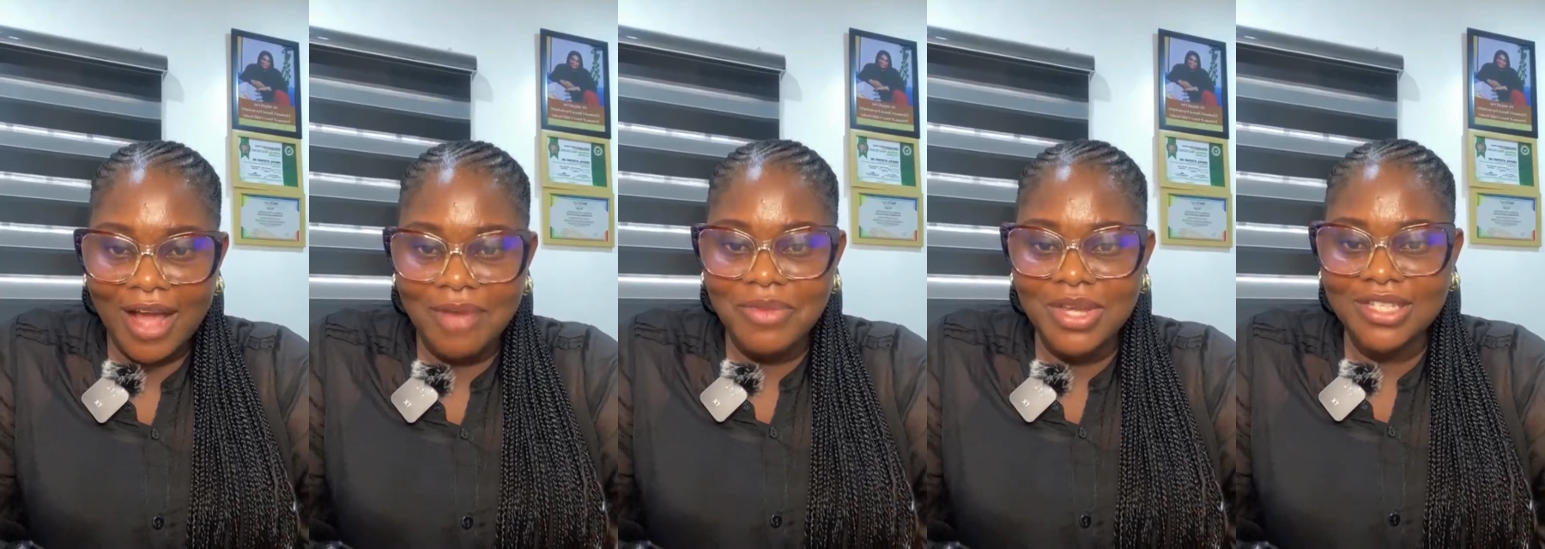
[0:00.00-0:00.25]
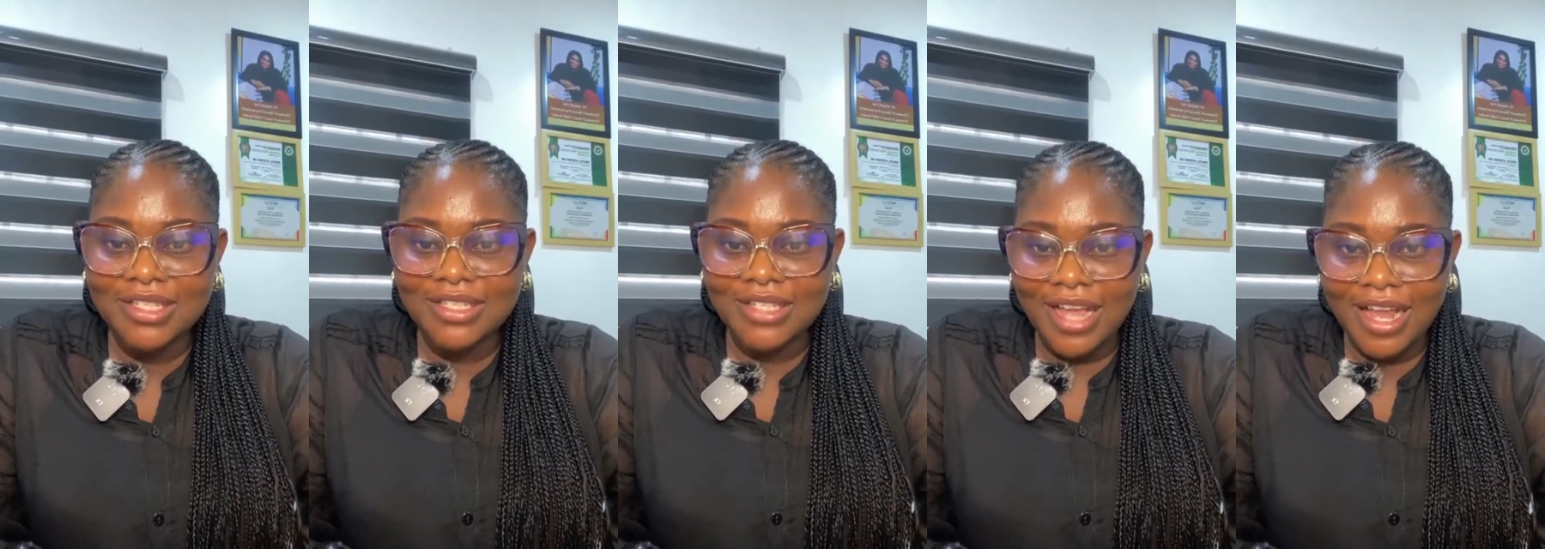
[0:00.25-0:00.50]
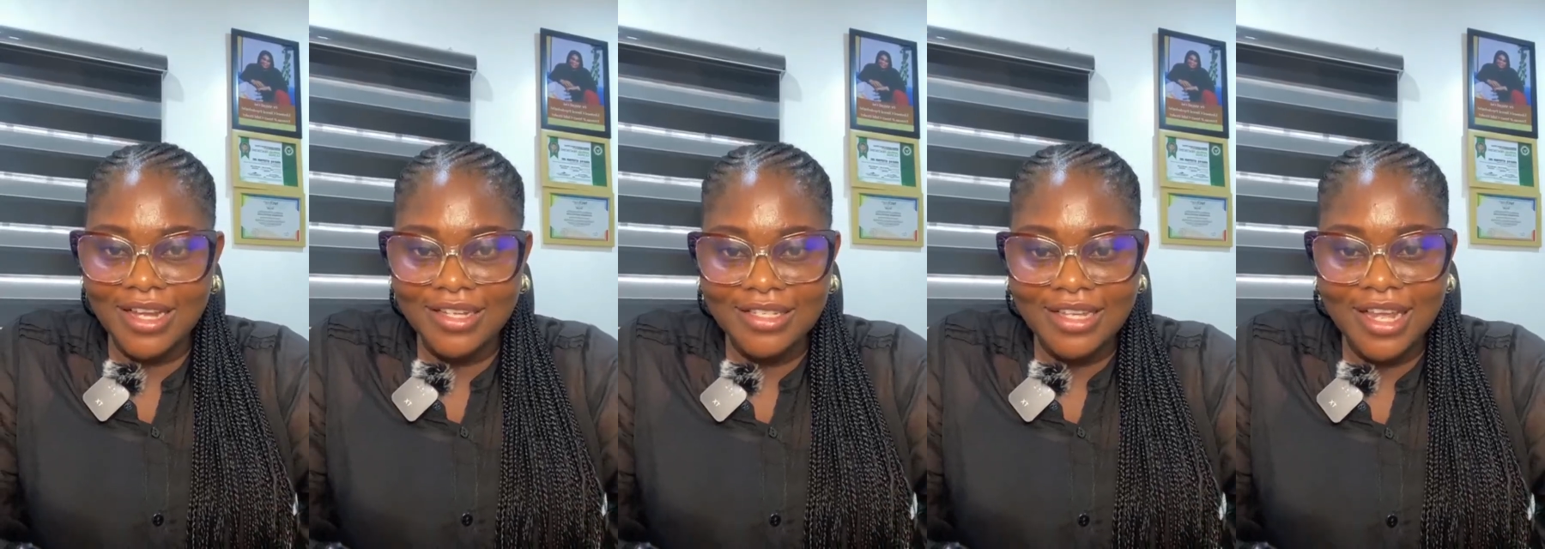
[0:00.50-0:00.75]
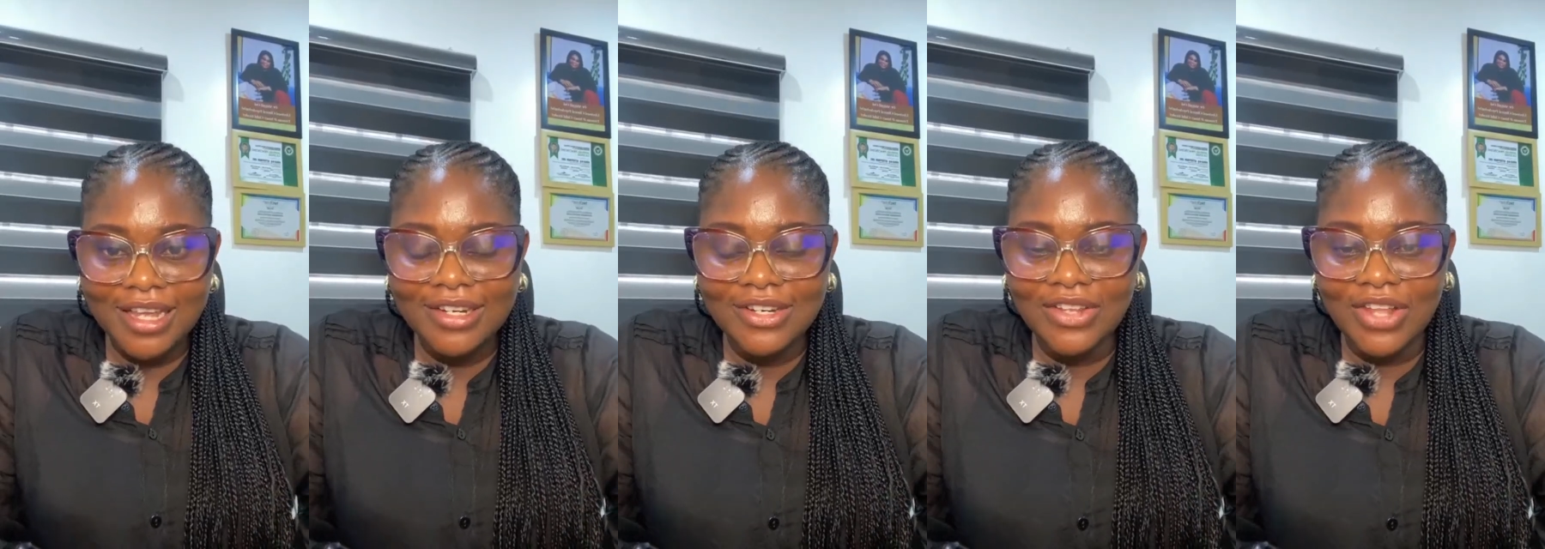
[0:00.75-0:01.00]
I'm
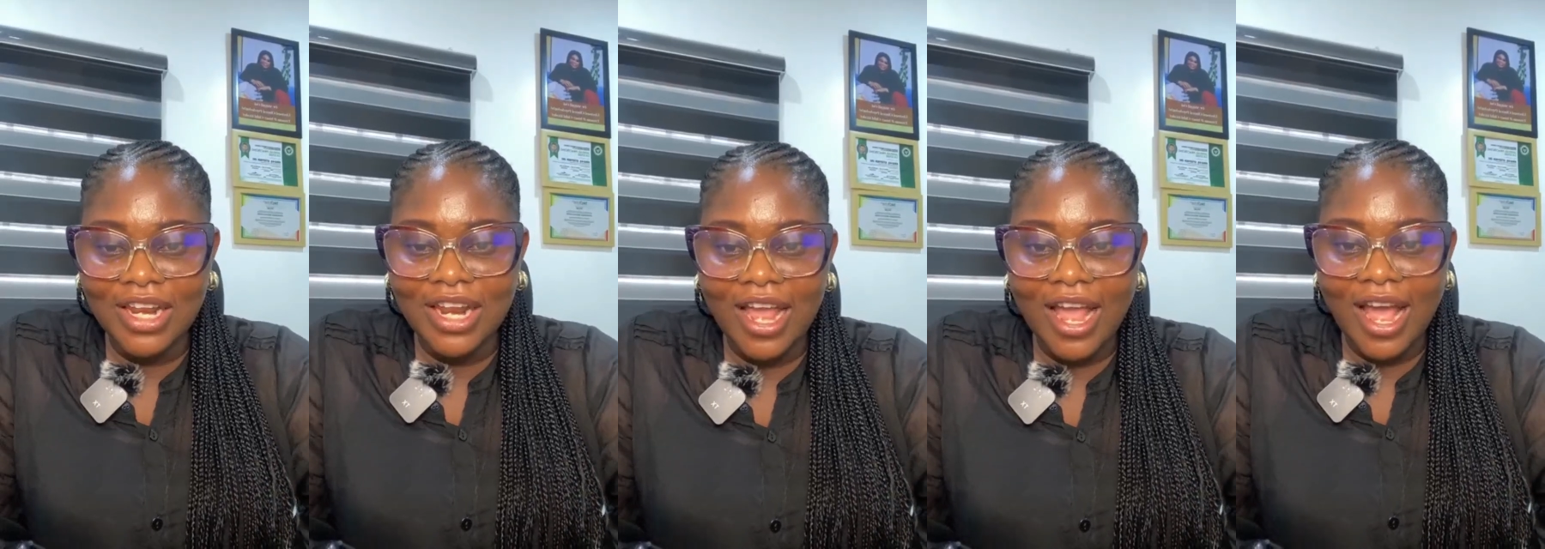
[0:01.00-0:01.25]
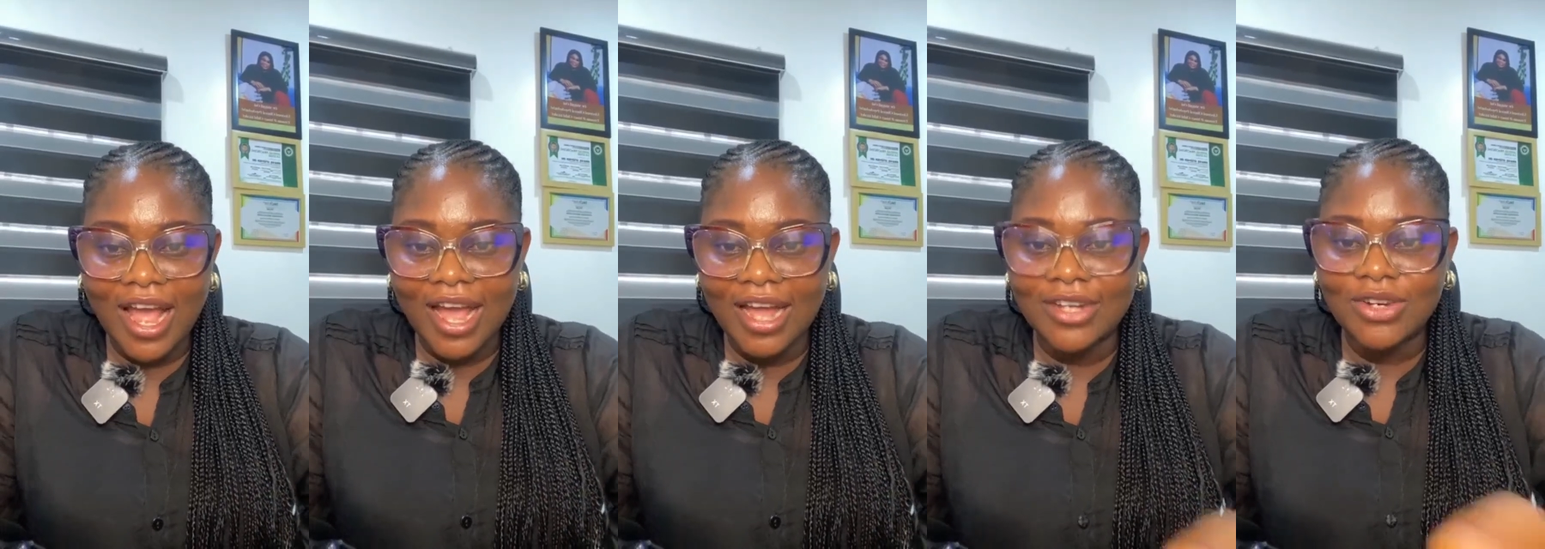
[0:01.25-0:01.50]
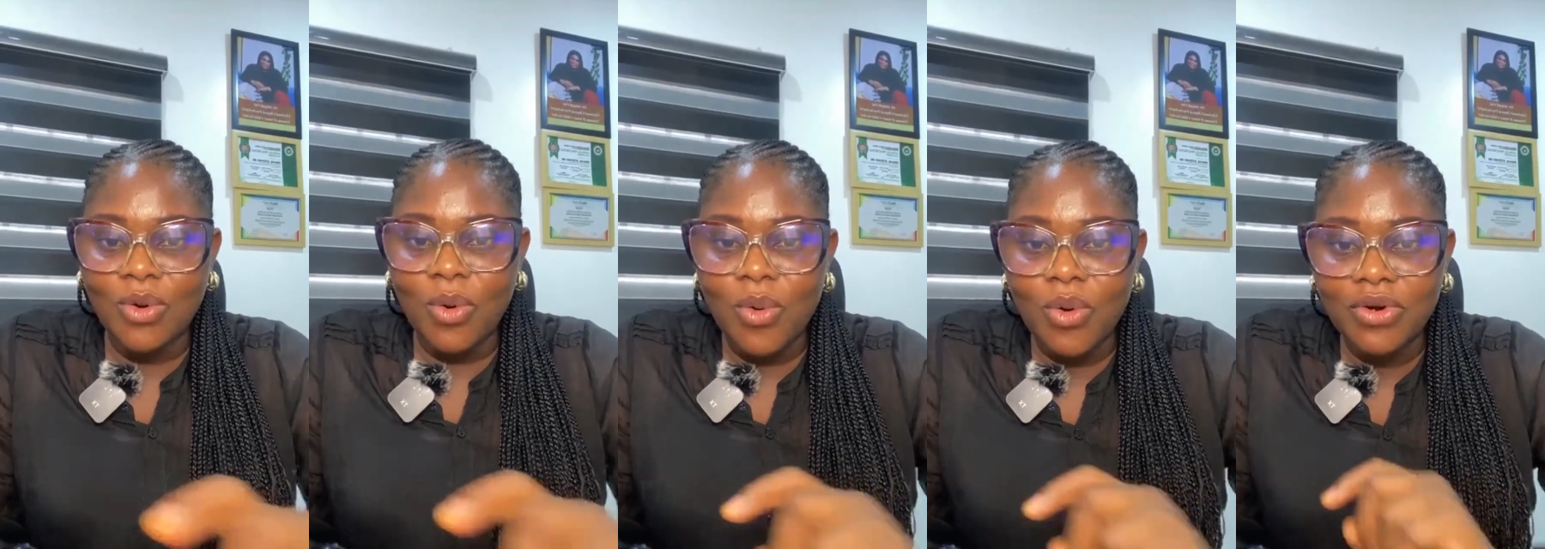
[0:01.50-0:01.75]
excited that I had